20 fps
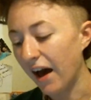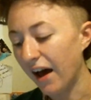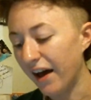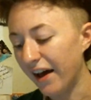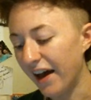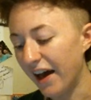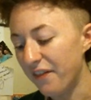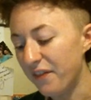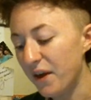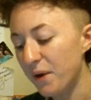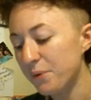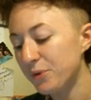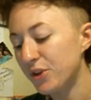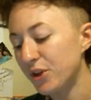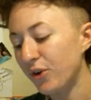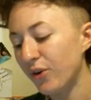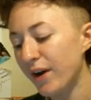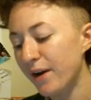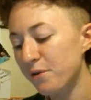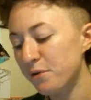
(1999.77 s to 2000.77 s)
And then
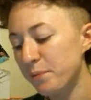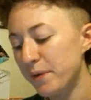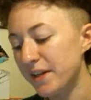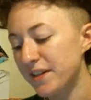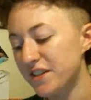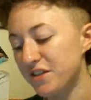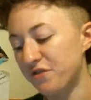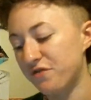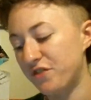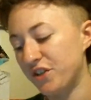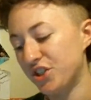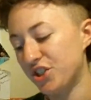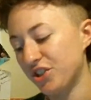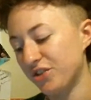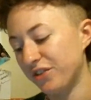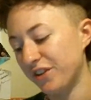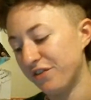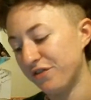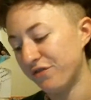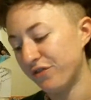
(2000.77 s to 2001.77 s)
with the ground made
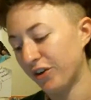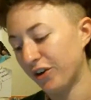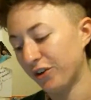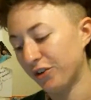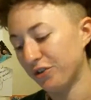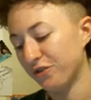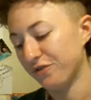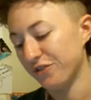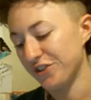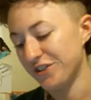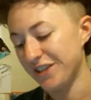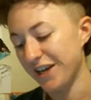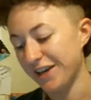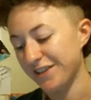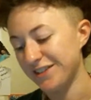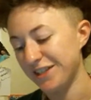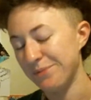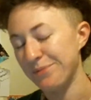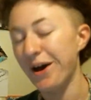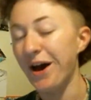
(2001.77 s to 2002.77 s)
sufficiently fertile for
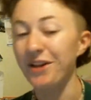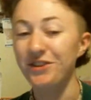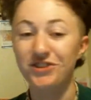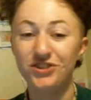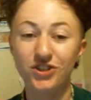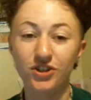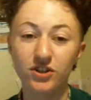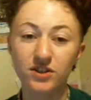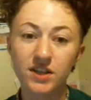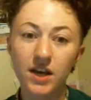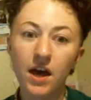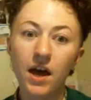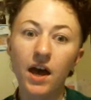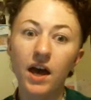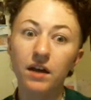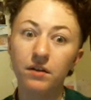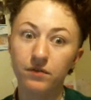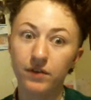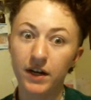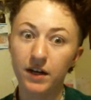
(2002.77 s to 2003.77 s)
sexy monsters
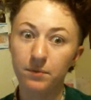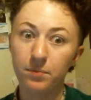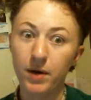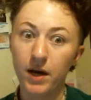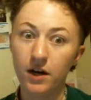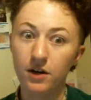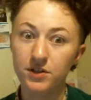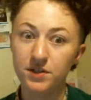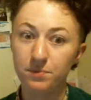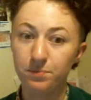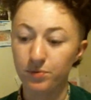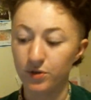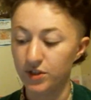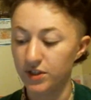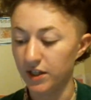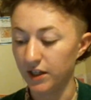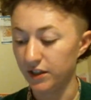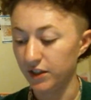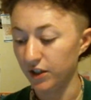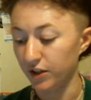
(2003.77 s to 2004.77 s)
and vampires in
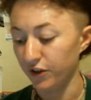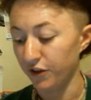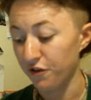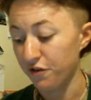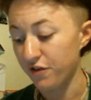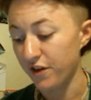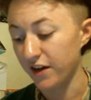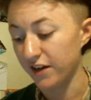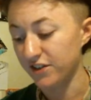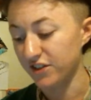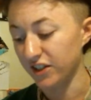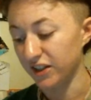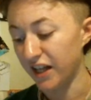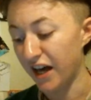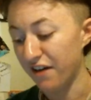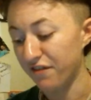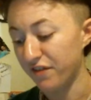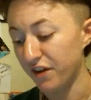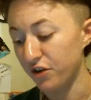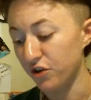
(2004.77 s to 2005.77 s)
particular, thanks to
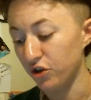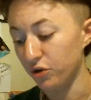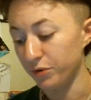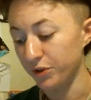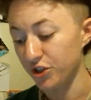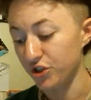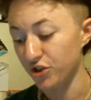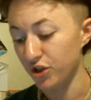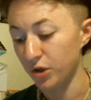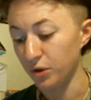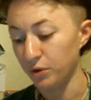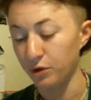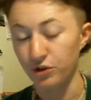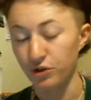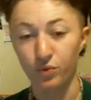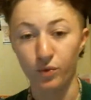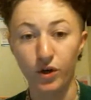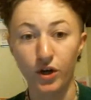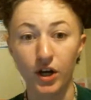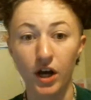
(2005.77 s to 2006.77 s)
LaFanu and
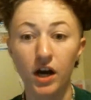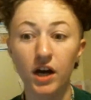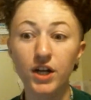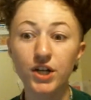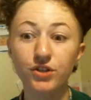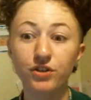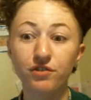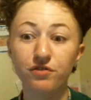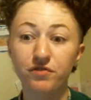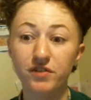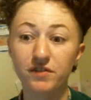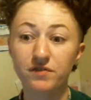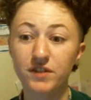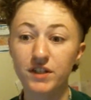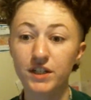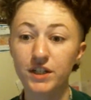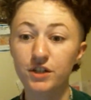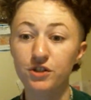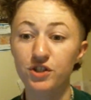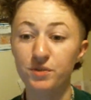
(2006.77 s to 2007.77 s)
Stoker's work 150
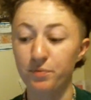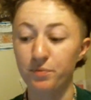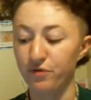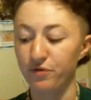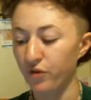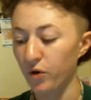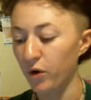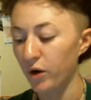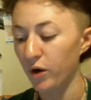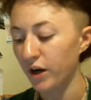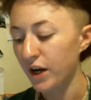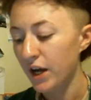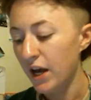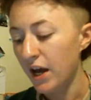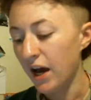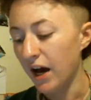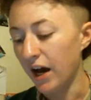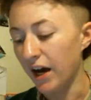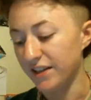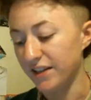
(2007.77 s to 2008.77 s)
years before,
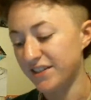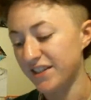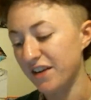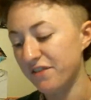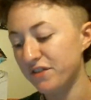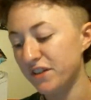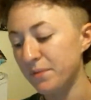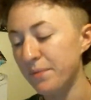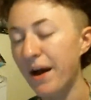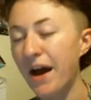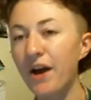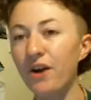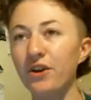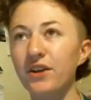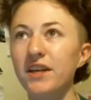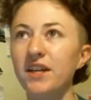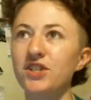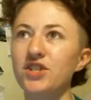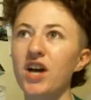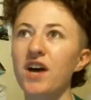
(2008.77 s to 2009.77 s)
Stephanie
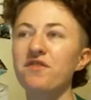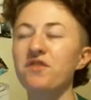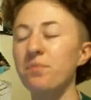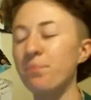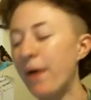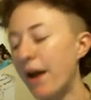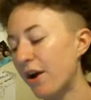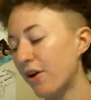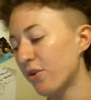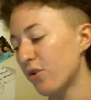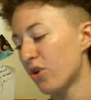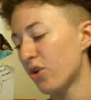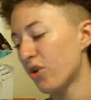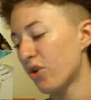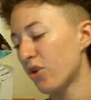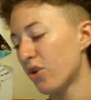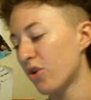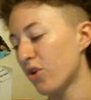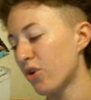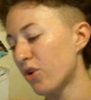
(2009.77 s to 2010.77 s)
Meyer kicked off the
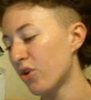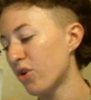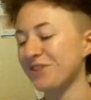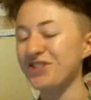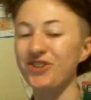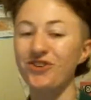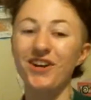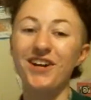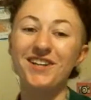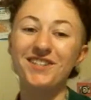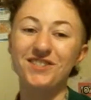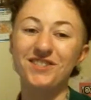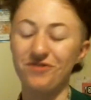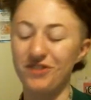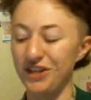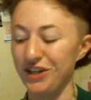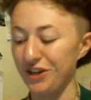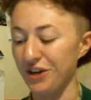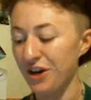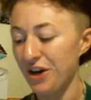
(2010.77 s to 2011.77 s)
paranormal romance
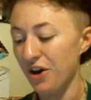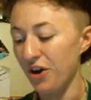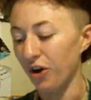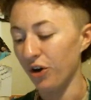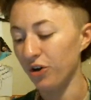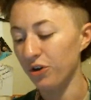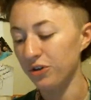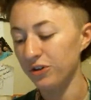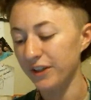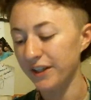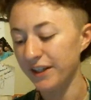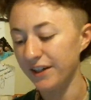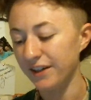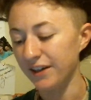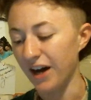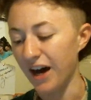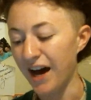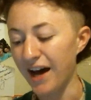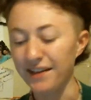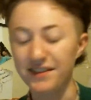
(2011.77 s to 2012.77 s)
craze of the
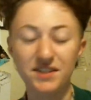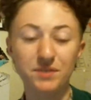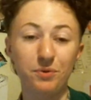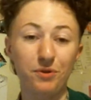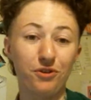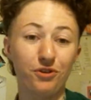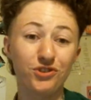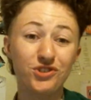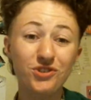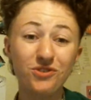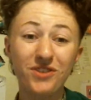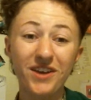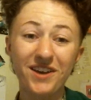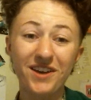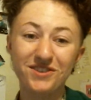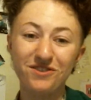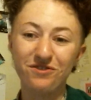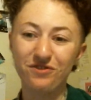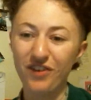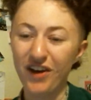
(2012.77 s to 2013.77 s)
early aughts with
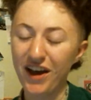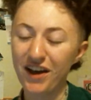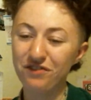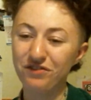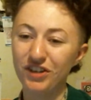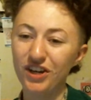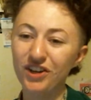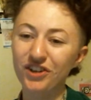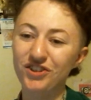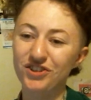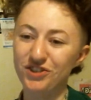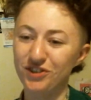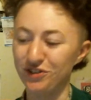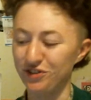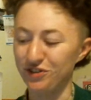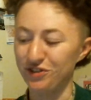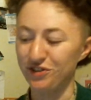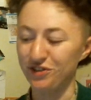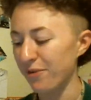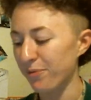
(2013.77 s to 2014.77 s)
her 2005
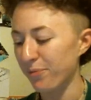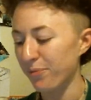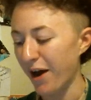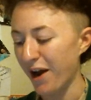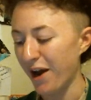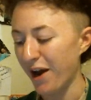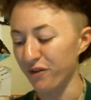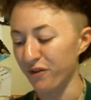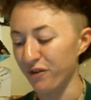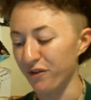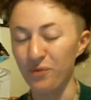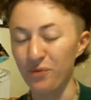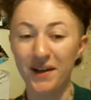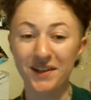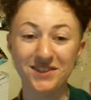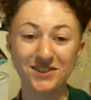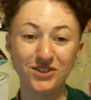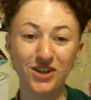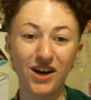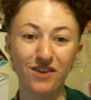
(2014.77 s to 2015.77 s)
young adult vampire
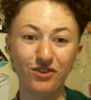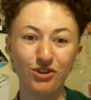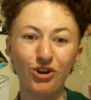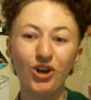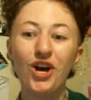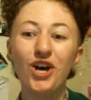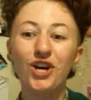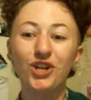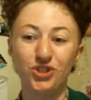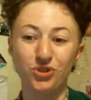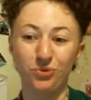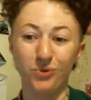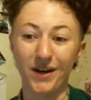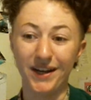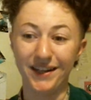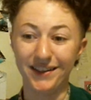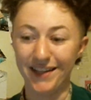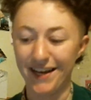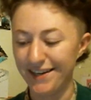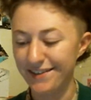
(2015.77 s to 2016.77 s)
romance novel,
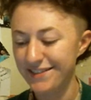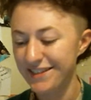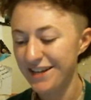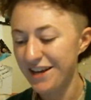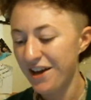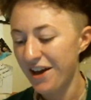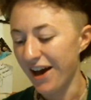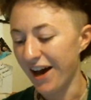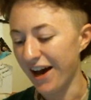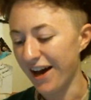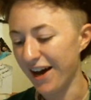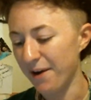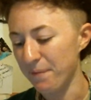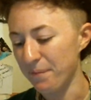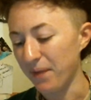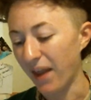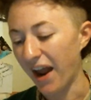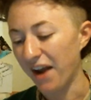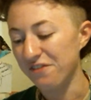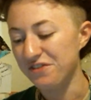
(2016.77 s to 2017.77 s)
Twilight.
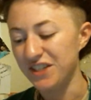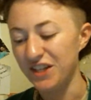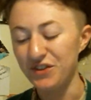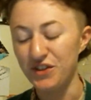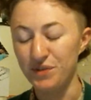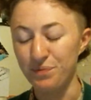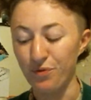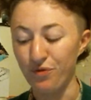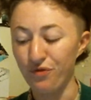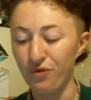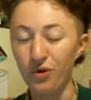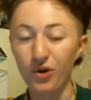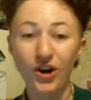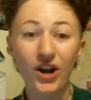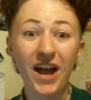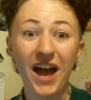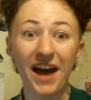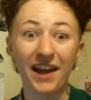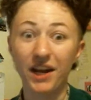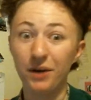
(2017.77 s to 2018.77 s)
I've said this
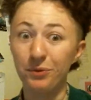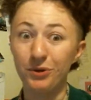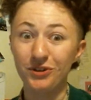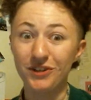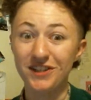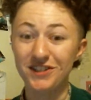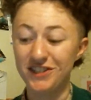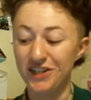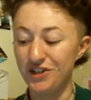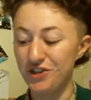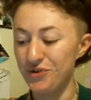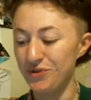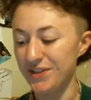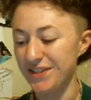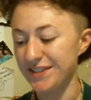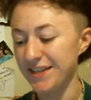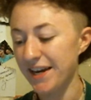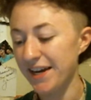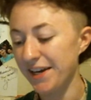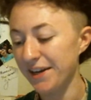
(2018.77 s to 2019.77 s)
before, and I will
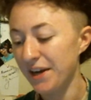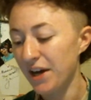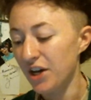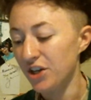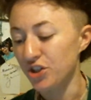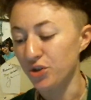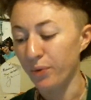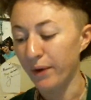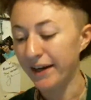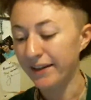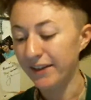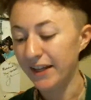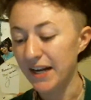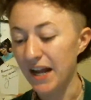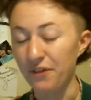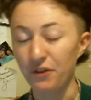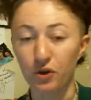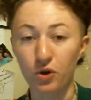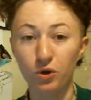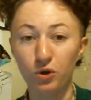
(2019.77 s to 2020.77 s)
continue to say it,
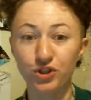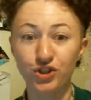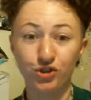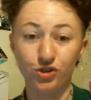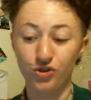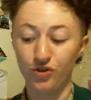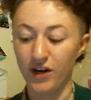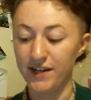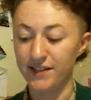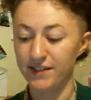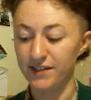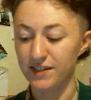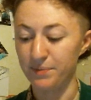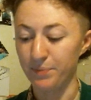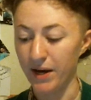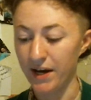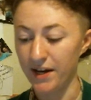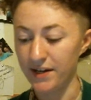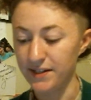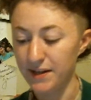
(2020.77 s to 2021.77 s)
Twilight and the cultural
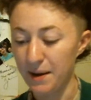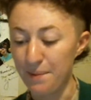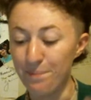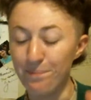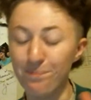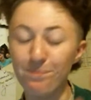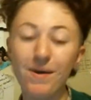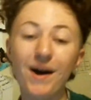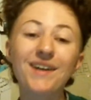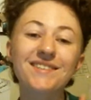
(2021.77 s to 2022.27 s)
craze it spawned